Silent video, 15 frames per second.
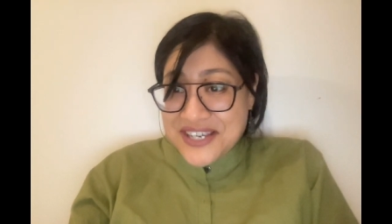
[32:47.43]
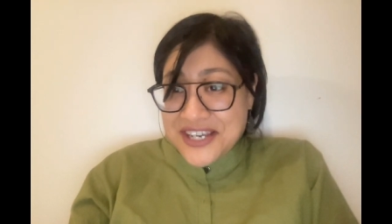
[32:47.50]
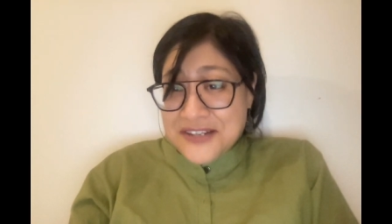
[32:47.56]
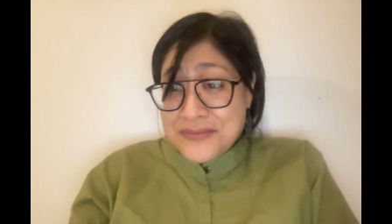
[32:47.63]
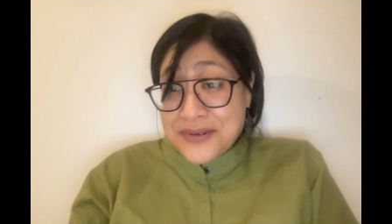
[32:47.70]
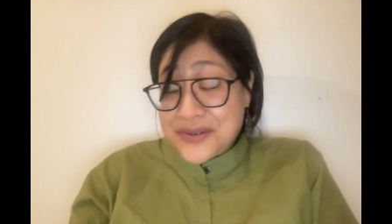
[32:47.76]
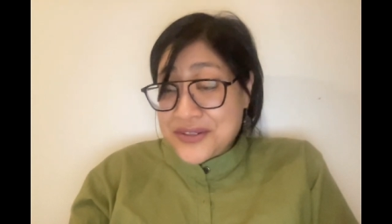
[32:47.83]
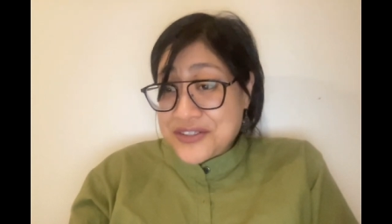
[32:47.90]

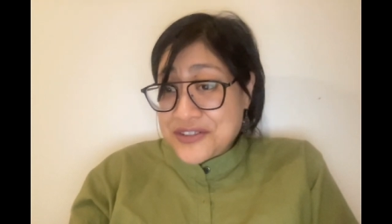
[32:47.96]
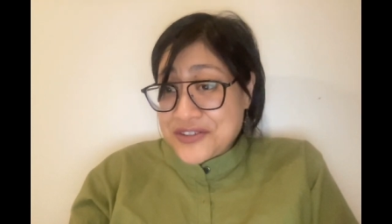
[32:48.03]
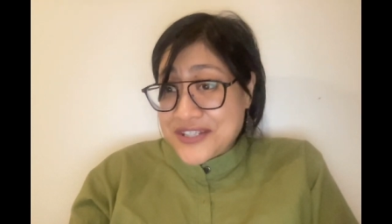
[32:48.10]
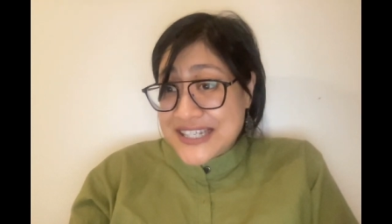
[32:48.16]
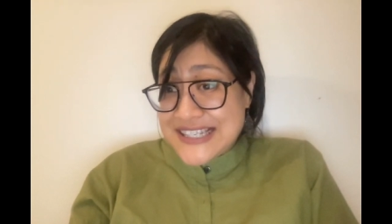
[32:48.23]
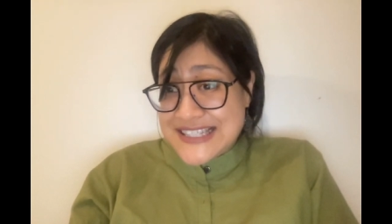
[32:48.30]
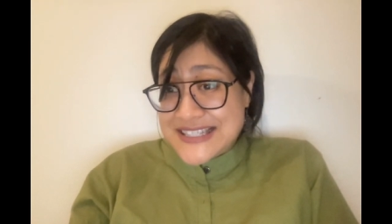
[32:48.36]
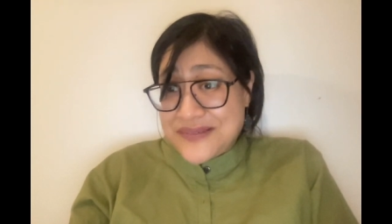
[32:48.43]
and poetry
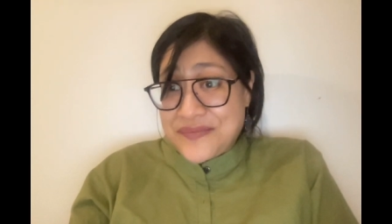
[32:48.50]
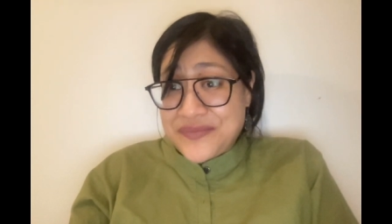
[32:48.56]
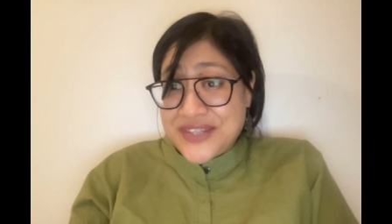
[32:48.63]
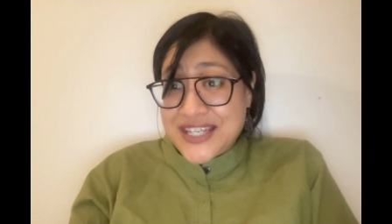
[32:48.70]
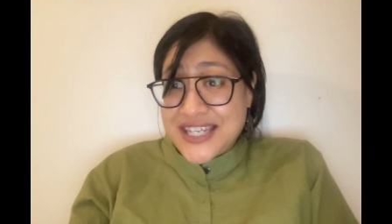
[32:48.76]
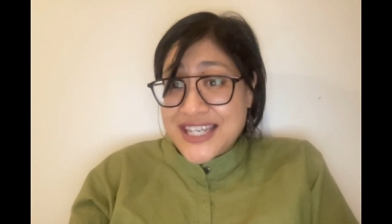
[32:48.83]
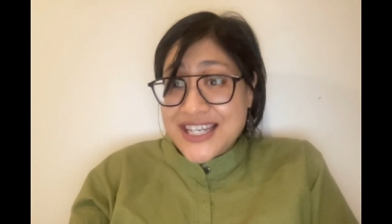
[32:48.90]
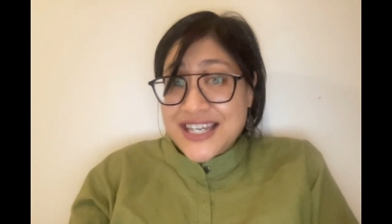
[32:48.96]
is
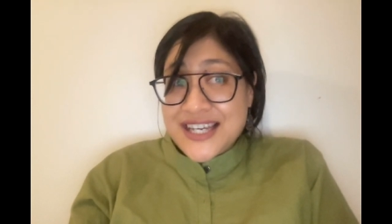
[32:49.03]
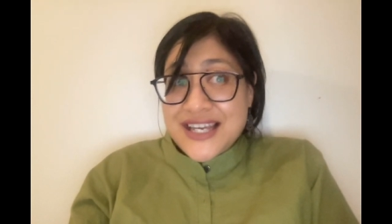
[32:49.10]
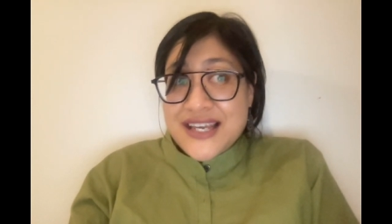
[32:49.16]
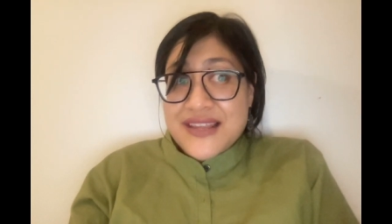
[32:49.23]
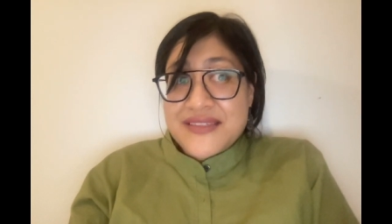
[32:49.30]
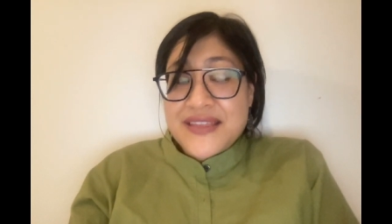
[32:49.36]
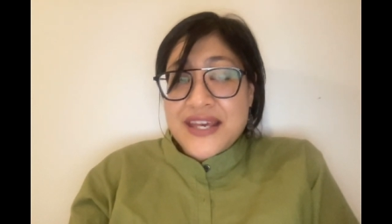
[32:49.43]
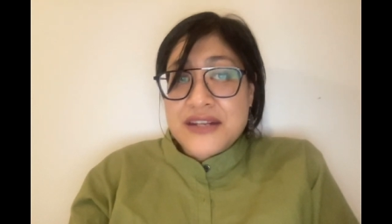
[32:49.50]
something
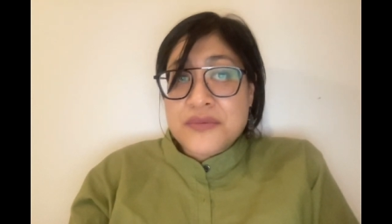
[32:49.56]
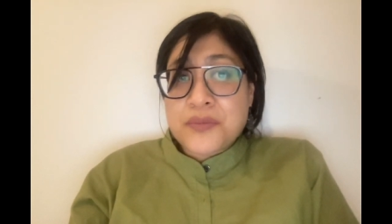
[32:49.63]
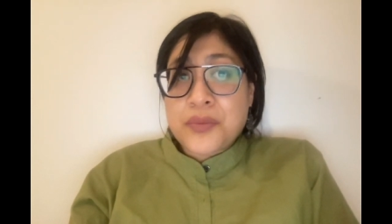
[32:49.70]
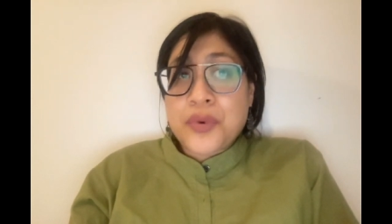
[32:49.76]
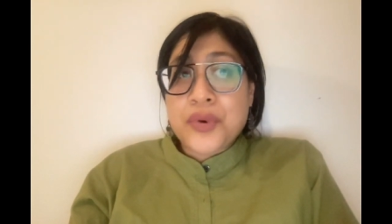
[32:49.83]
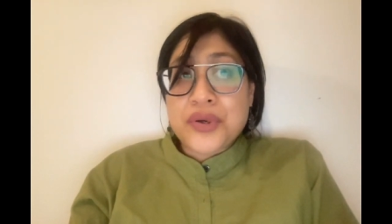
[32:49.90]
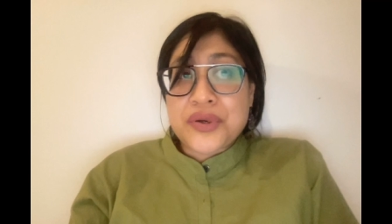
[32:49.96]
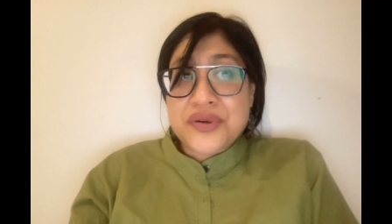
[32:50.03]
that
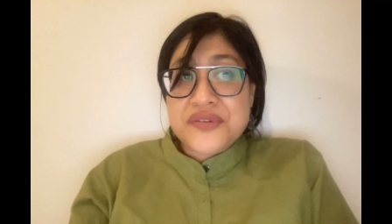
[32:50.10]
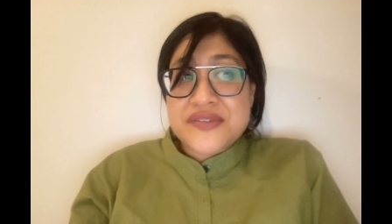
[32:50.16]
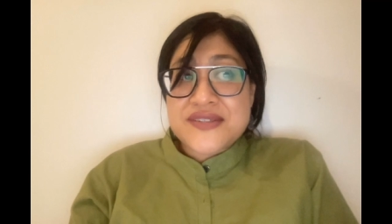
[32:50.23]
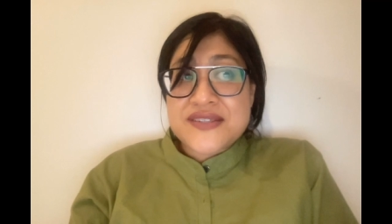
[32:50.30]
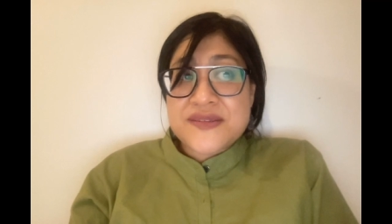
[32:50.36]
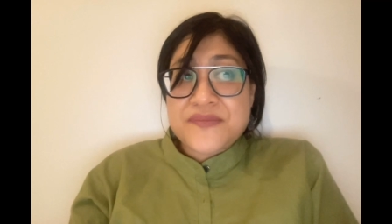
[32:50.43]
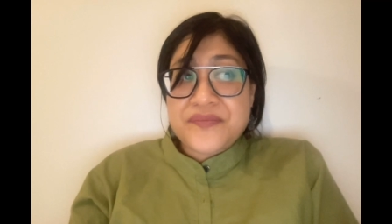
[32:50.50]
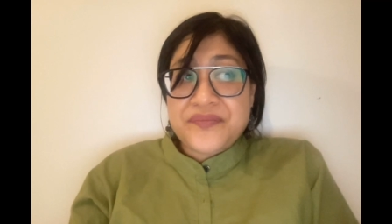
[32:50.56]

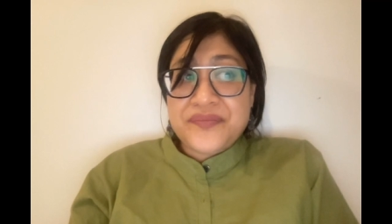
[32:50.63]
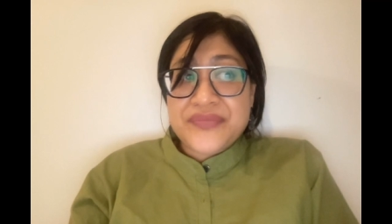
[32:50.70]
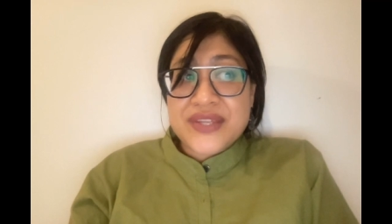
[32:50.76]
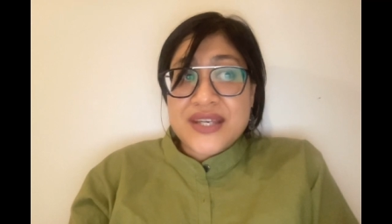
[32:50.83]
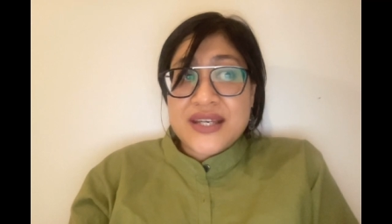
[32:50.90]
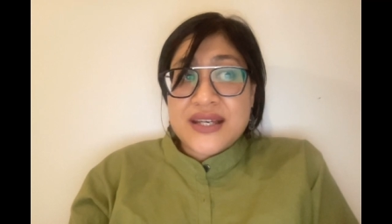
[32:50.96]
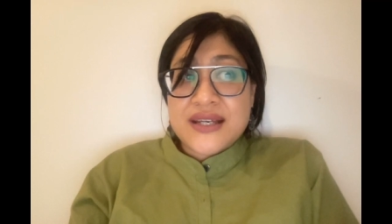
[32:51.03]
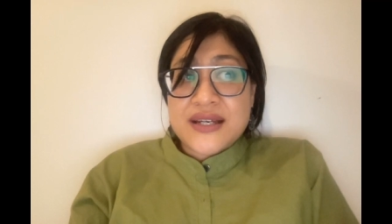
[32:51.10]
borders
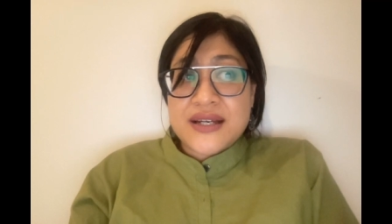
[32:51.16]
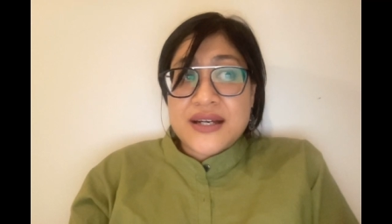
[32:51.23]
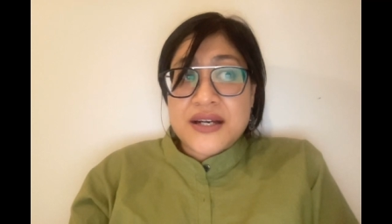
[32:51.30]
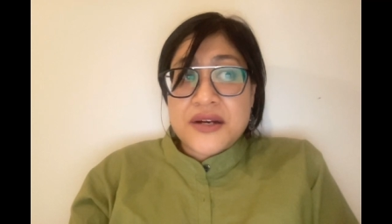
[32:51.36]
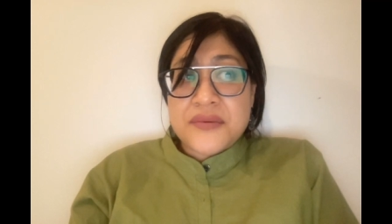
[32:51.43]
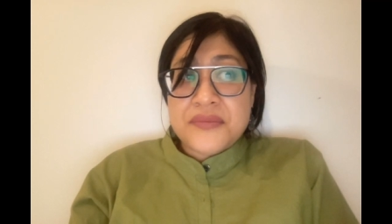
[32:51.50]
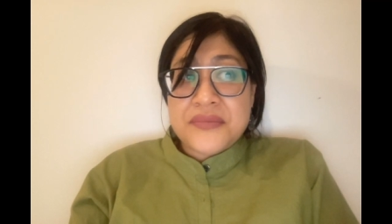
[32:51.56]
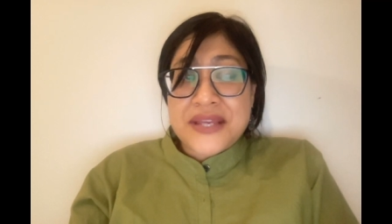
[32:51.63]

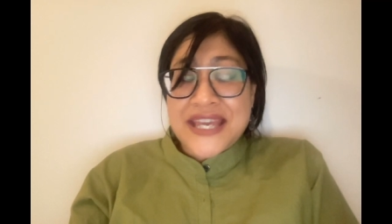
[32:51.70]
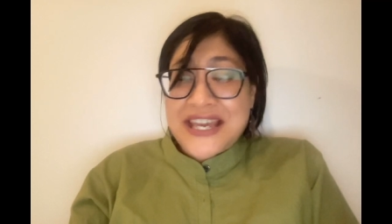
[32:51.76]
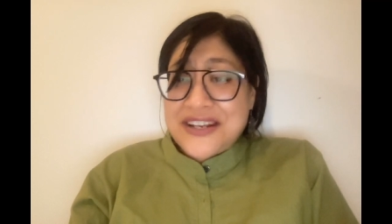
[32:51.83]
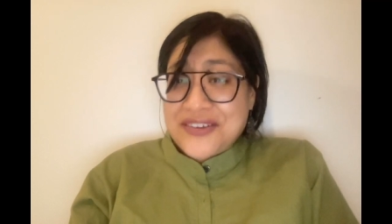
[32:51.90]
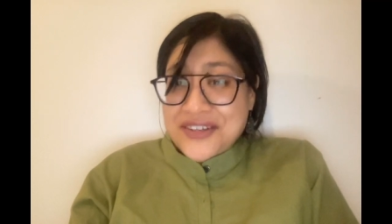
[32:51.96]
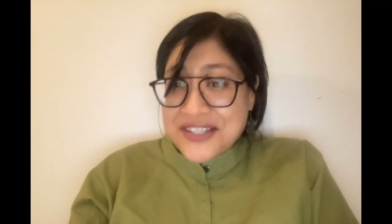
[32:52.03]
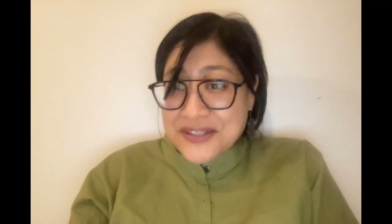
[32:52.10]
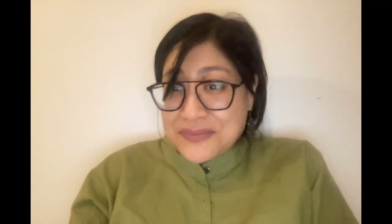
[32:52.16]
um,
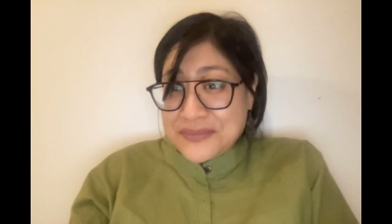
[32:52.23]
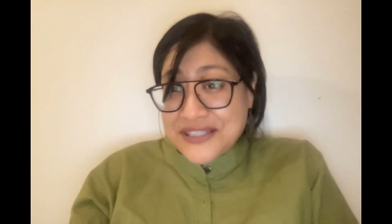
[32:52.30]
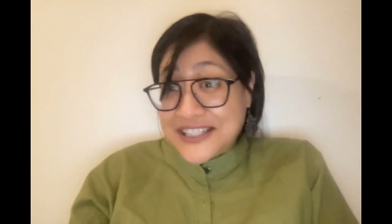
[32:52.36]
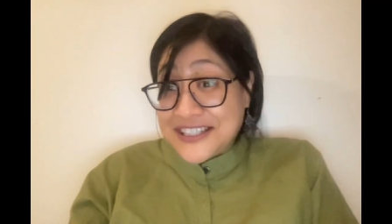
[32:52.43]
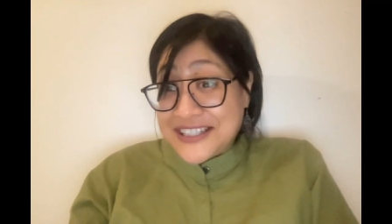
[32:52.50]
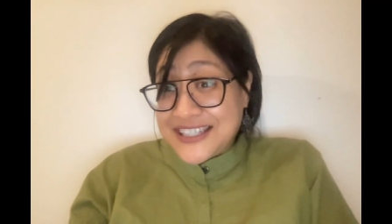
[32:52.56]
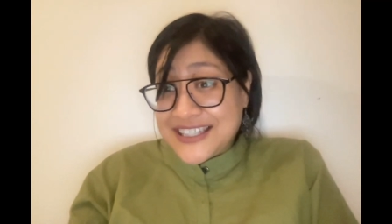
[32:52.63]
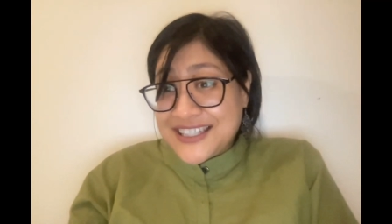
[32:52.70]
cannot
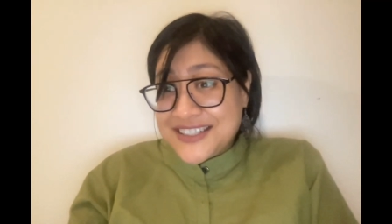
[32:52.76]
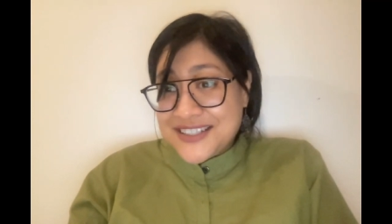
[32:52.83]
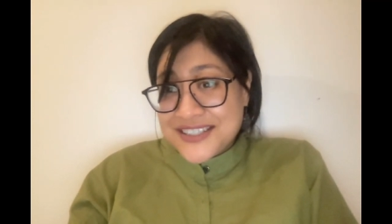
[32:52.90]
completely